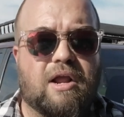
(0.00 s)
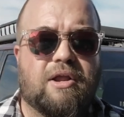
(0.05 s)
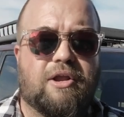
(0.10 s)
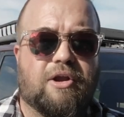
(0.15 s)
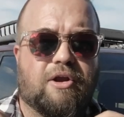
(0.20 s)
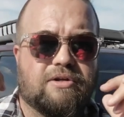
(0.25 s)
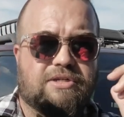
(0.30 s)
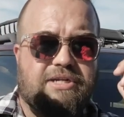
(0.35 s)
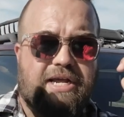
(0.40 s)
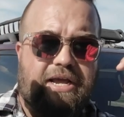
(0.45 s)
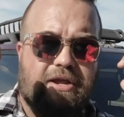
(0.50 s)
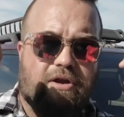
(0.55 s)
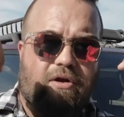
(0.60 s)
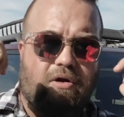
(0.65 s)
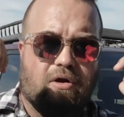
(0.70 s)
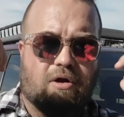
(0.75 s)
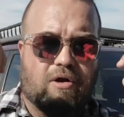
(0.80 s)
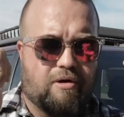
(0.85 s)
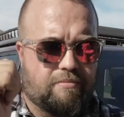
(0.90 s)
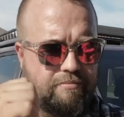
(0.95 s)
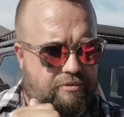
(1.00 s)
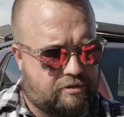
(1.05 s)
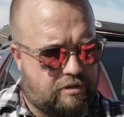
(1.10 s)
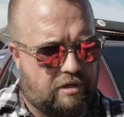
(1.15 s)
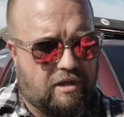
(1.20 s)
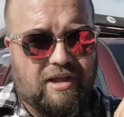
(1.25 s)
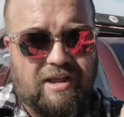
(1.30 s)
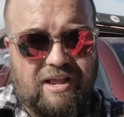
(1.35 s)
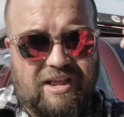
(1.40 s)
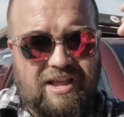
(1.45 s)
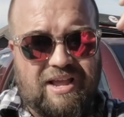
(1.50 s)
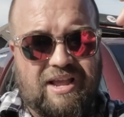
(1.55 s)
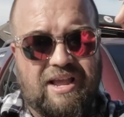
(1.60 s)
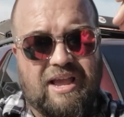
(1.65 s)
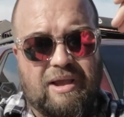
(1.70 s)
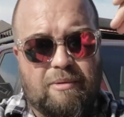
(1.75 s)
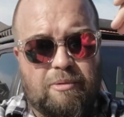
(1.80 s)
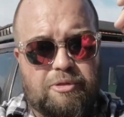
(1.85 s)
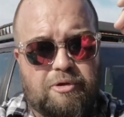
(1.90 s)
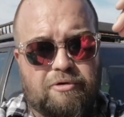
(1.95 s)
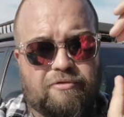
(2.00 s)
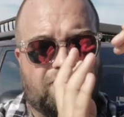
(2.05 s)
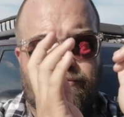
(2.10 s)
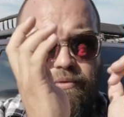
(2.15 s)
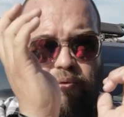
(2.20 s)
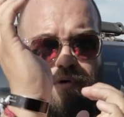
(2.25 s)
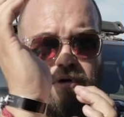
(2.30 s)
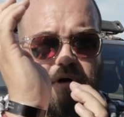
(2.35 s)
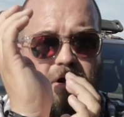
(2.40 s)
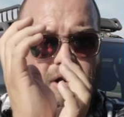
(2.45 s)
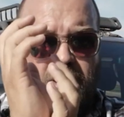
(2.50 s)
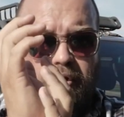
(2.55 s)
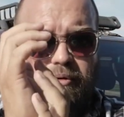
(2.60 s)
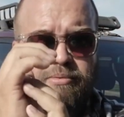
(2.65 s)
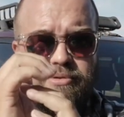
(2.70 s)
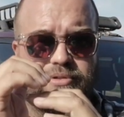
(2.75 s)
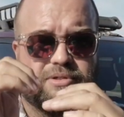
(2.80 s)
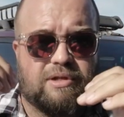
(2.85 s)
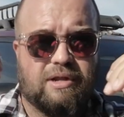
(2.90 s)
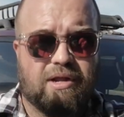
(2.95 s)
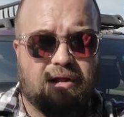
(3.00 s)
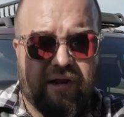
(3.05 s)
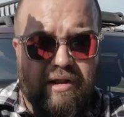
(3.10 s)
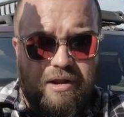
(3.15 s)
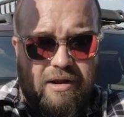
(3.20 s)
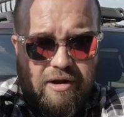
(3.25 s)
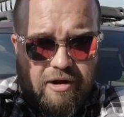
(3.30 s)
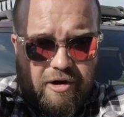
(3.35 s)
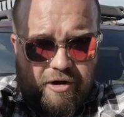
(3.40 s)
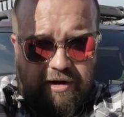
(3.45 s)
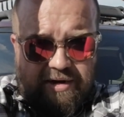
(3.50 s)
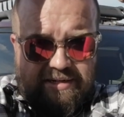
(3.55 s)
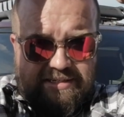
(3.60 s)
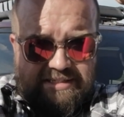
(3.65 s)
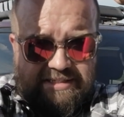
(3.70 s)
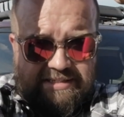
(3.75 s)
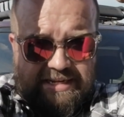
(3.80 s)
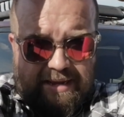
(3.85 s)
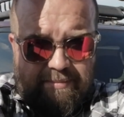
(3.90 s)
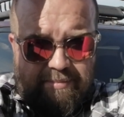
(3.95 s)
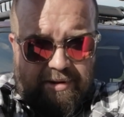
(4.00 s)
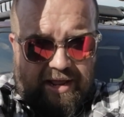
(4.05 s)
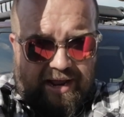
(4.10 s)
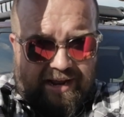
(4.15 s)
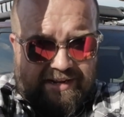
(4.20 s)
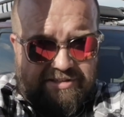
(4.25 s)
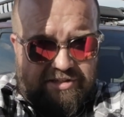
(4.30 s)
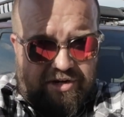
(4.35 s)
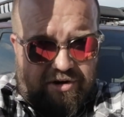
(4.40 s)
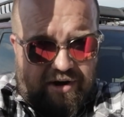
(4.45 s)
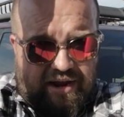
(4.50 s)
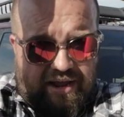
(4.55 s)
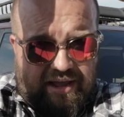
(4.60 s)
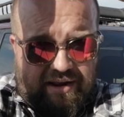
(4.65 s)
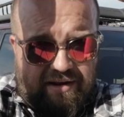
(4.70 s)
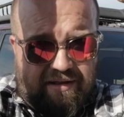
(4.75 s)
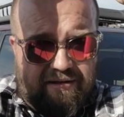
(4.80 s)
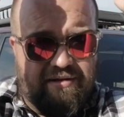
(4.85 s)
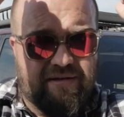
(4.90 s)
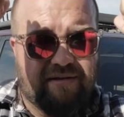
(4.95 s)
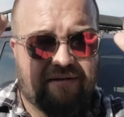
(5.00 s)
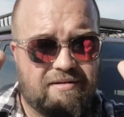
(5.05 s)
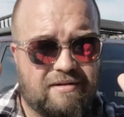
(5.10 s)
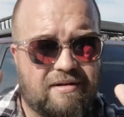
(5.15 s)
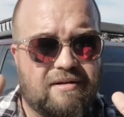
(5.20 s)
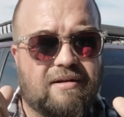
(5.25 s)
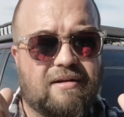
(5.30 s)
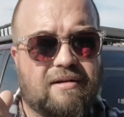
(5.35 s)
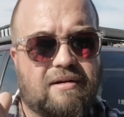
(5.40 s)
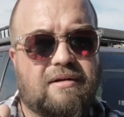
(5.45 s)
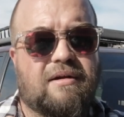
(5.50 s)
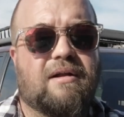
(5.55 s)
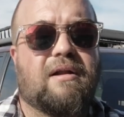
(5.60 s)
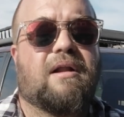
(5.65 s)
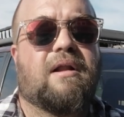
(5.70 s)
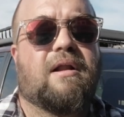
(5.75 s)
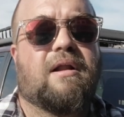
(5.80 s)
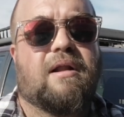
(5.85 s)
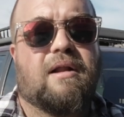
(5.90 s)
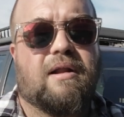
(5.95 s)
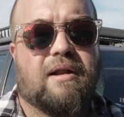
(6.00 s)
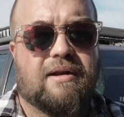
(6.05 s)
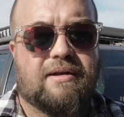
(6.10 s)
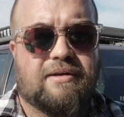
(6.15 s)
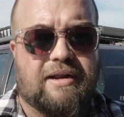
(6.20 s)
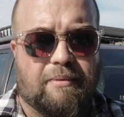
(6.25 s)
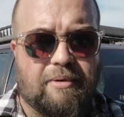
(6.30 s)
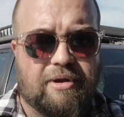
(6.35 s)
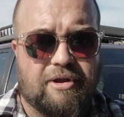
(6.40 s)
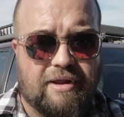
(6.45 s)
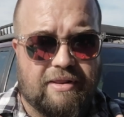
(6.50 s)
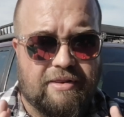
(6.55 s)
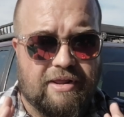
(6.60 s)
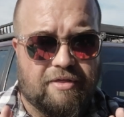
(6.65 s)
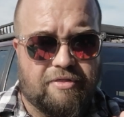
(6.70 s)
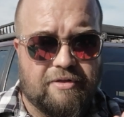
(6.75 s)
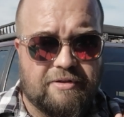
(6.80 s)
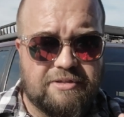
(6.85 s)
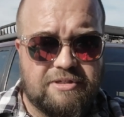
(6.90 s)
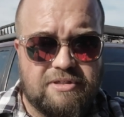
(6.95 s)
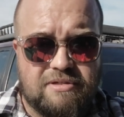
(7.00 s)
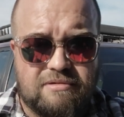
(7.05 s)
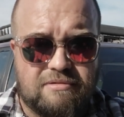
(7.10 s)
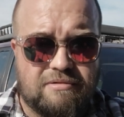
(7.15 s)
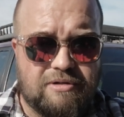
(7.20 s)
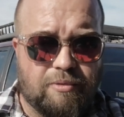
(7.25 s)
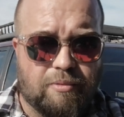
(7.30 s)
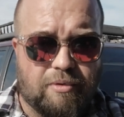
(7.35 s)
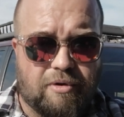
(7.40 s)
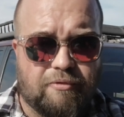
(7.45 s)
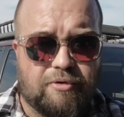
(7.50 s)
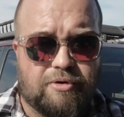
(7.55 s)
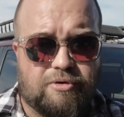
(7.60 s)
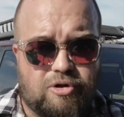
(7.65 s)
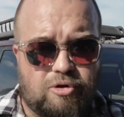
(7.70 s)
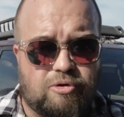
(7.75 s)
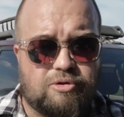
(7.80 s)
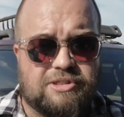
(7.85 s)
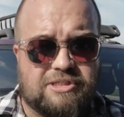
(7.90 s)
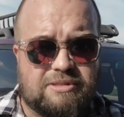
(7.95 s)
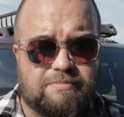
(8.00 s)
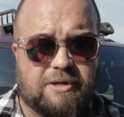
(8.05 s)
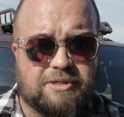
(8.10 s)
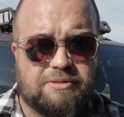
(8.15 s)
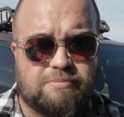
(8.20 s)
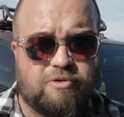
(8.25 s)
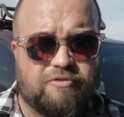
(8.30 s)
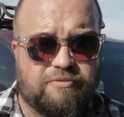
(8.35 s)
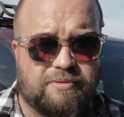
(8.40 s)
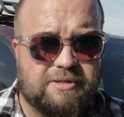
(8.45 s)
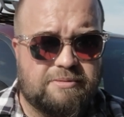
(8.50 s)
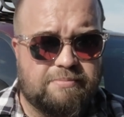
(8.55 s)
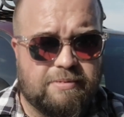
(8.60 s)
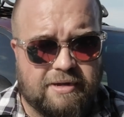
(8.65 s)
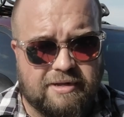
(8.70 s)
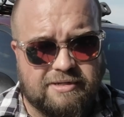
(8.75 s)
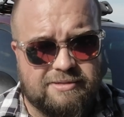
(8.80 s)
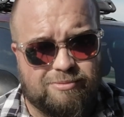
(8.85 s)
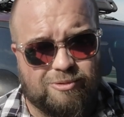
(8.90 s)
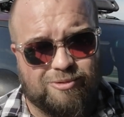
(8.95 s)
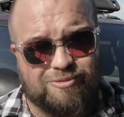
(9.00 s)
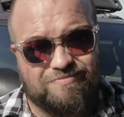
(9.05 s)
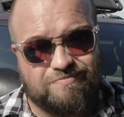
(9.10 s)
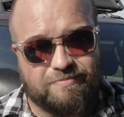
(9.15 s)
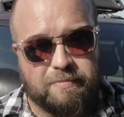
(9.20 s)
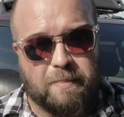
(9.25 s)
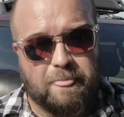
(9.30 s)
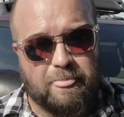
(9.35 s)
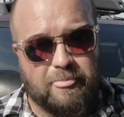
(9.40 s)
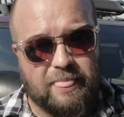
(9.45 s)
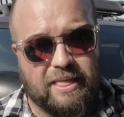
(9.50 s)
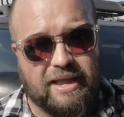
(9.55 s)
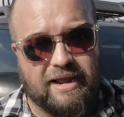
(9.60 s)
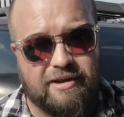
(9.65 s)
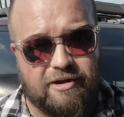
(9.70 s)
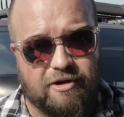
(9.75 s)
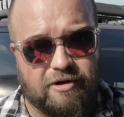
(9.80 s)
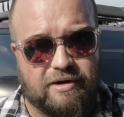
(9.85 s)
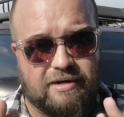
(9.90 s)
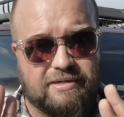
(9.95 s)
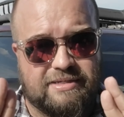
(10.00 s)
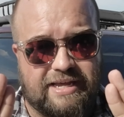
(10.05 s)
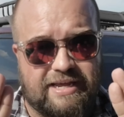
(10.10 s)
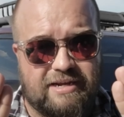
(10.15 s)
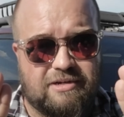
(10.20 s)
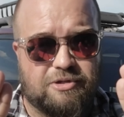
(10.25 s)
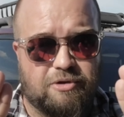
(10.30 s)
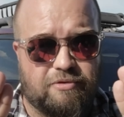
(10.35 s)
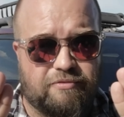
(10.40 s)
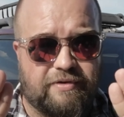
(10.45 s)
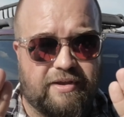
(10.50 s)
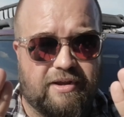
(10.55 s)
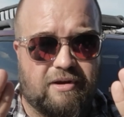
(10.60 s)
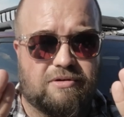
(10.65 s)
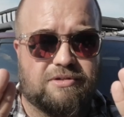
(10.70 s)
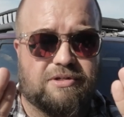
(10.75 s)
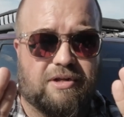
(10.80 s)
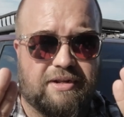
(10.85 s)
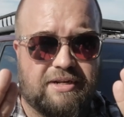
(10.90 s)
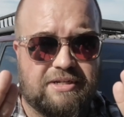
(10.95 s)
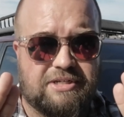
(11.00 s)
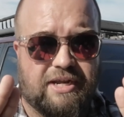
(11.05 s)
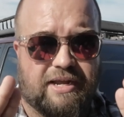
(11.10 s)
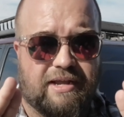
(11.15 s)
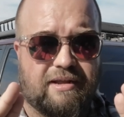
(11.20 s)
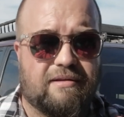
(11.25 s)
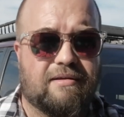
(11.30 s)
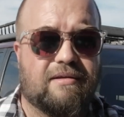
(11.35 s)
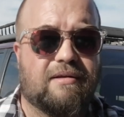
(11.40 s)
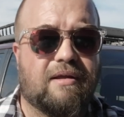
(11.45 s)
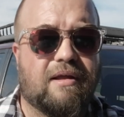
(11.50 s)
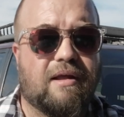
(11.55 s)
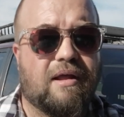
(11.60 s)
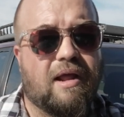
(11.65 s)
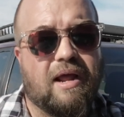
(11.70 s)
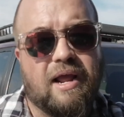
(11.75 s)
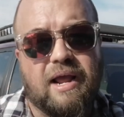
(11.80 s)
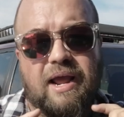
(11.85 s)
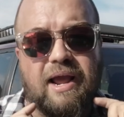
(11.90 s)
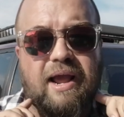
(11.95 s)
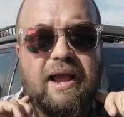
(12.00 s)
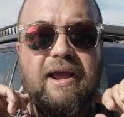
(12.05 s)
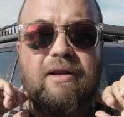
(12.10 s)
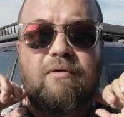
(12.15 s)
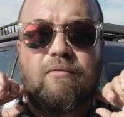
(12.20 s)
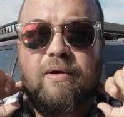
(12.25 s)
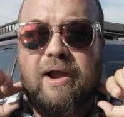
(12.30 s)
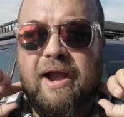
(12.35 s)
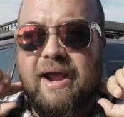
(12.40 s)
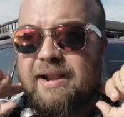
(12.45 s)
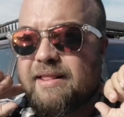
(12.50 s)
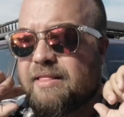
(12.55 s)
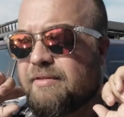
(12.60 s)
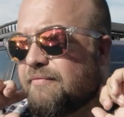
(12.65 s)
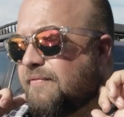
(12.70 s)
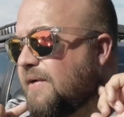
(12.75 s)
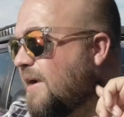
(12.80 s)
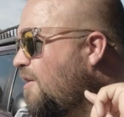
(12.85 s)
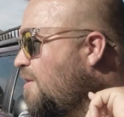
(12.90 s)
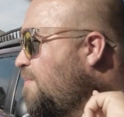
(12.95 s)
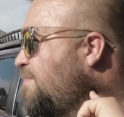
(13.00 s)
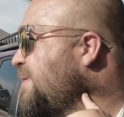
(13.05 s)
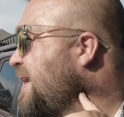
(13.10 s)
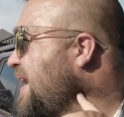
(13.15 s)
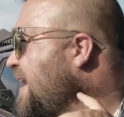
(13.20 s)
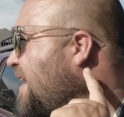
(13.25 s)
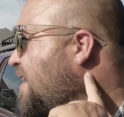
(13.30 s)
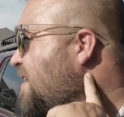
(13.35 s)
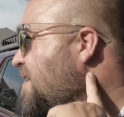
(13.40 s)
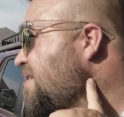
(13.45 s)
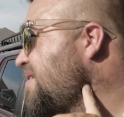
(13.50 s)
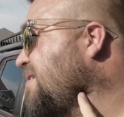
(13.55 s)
You're going to take your arms, and with your forearms, you're going to stabilize their head. Now, you want to reduce as much movement as possible. You're going to take two fingers on each hand, and right in the very back